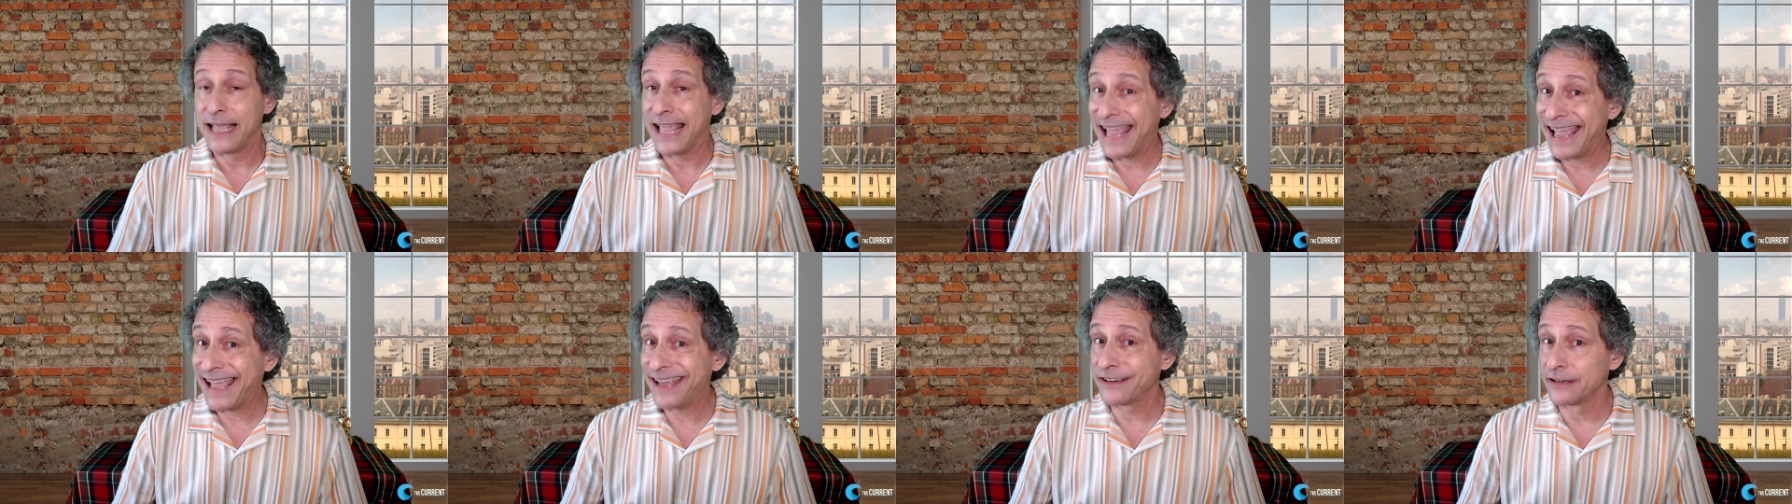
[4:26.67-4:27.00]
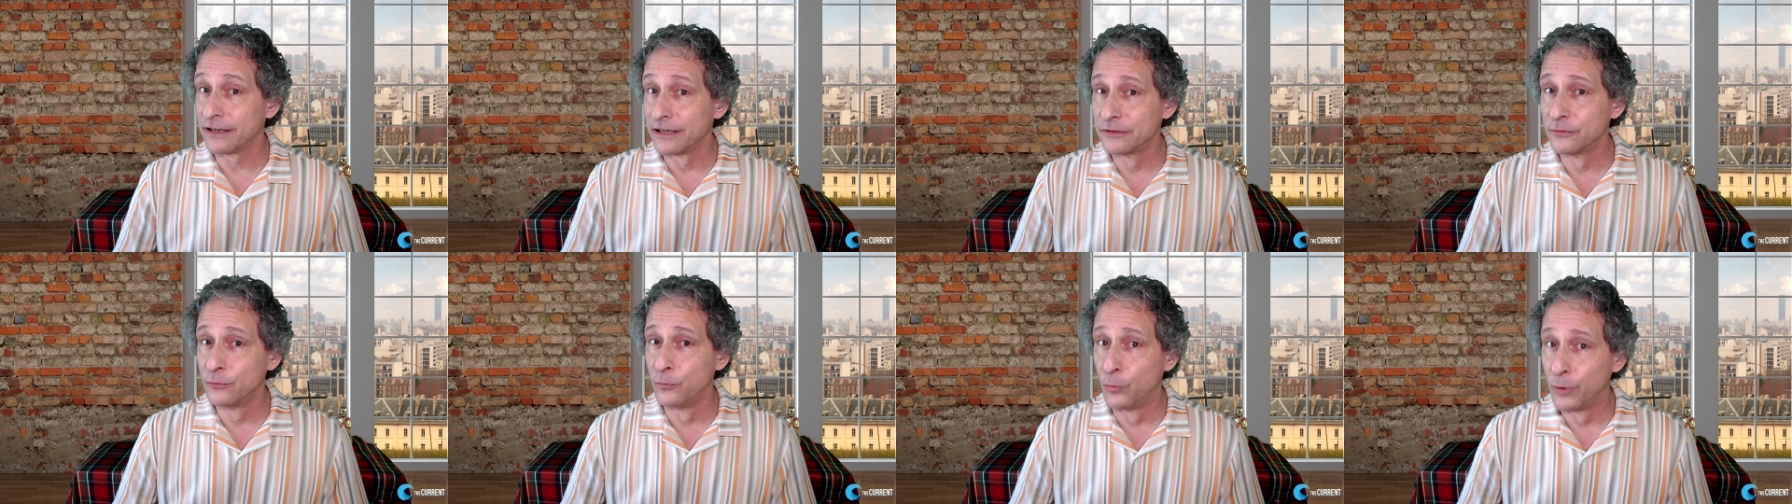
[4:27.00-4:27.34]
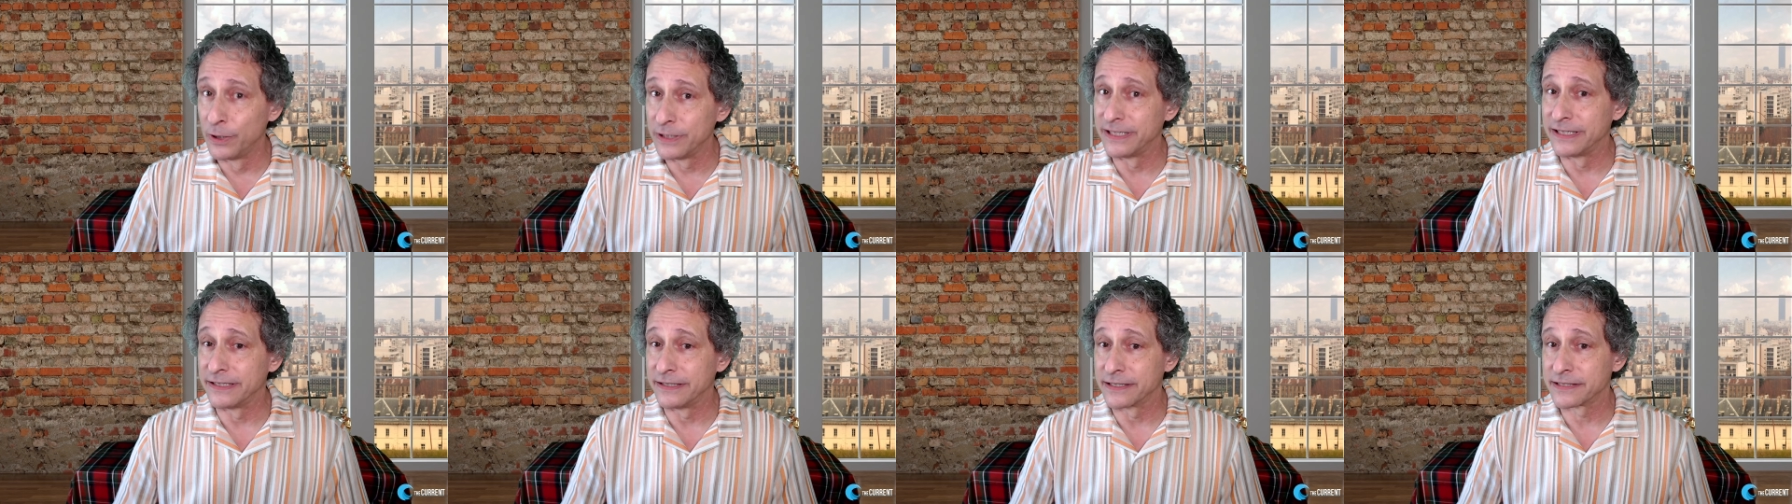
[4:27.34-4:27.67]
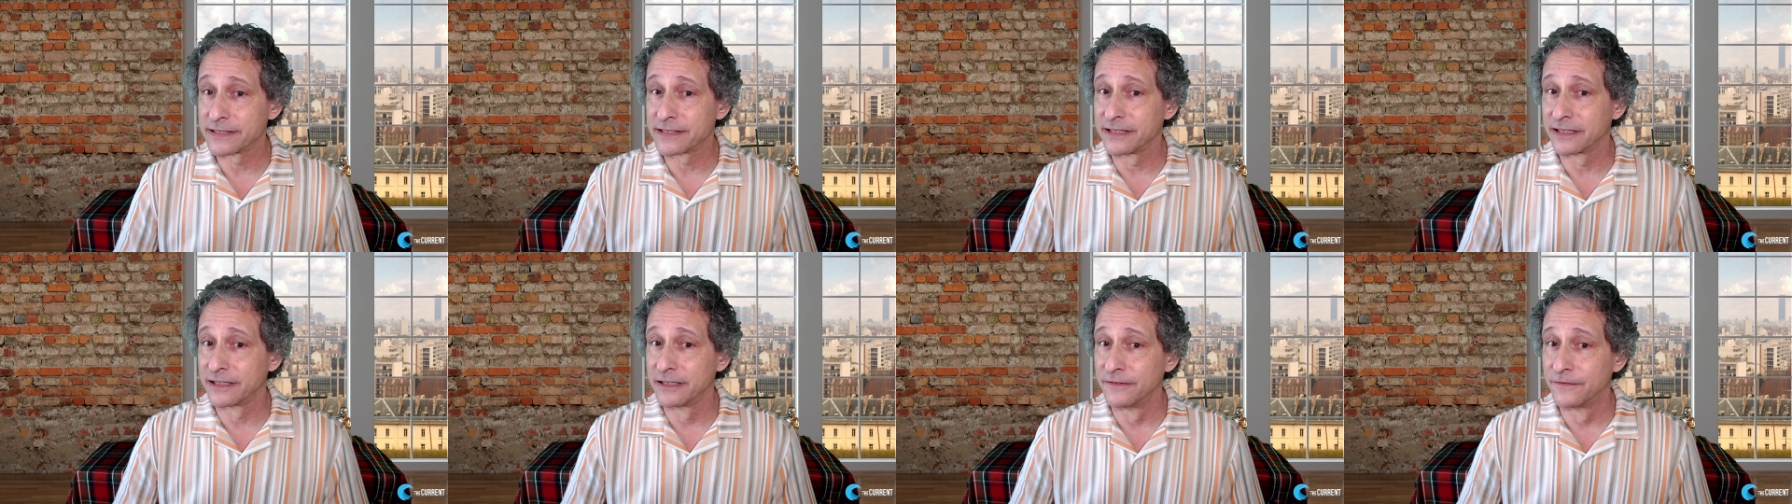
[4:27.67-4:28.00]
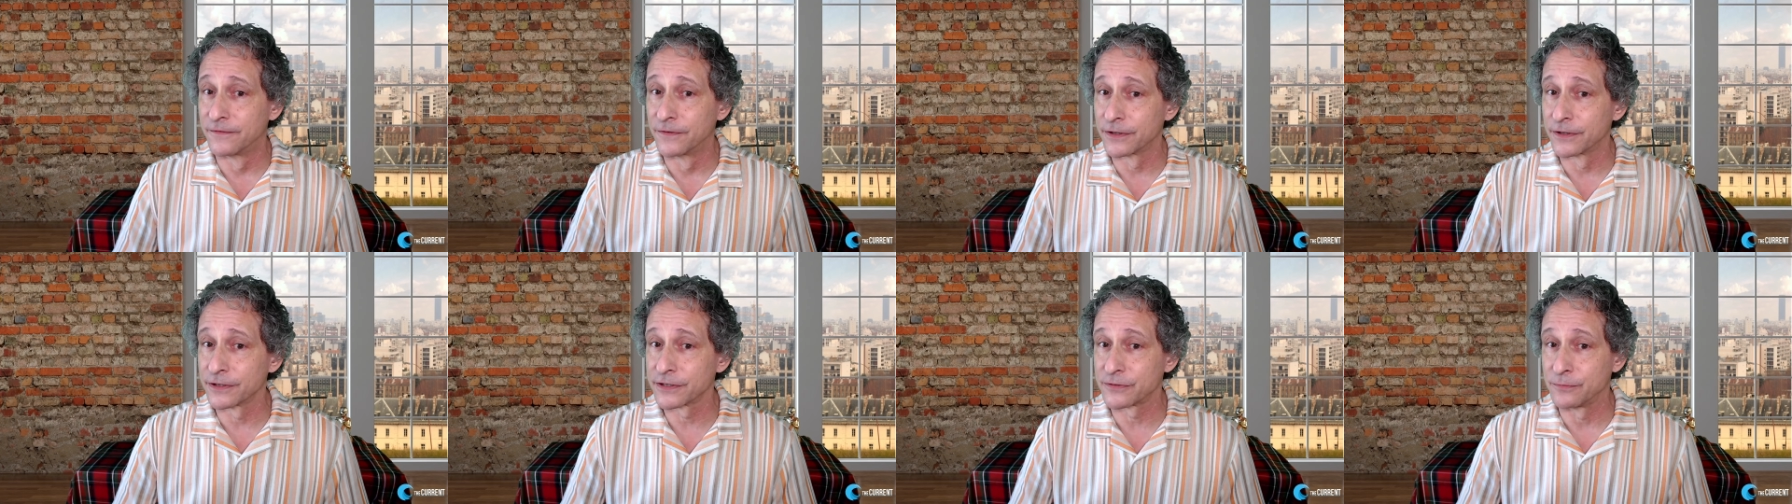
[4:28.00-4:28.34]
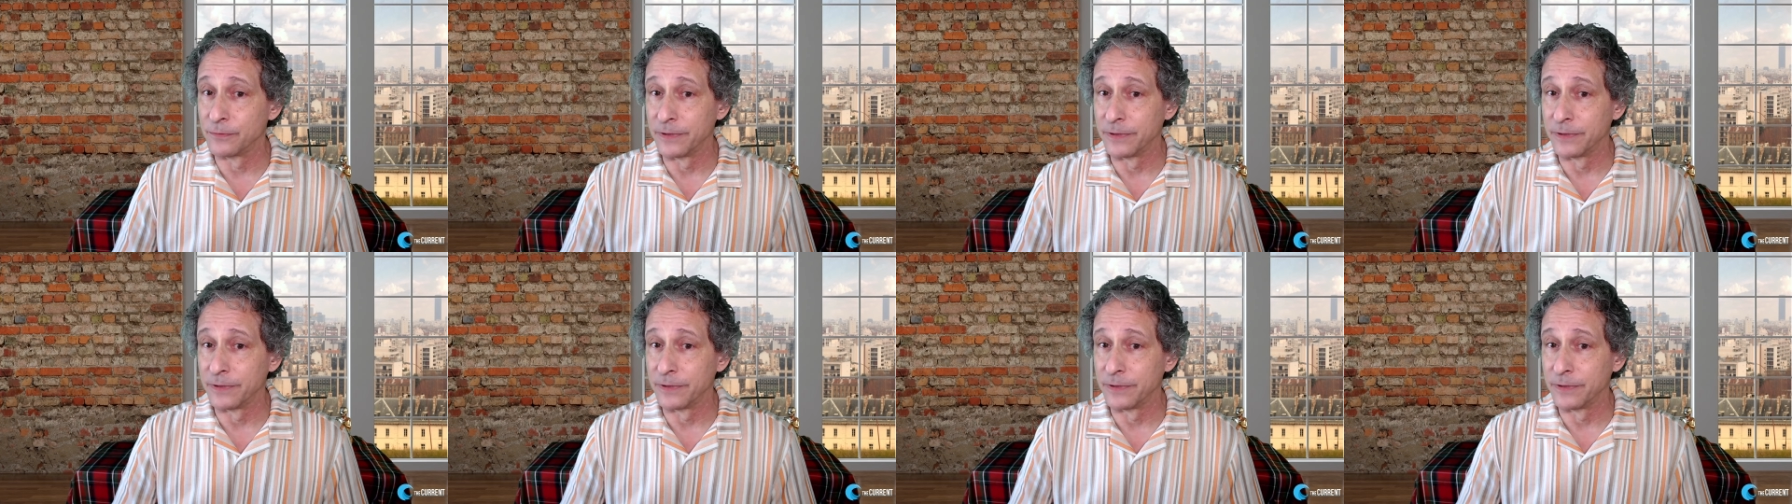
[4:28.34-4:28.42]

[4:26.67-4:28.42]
and unwillingness to converse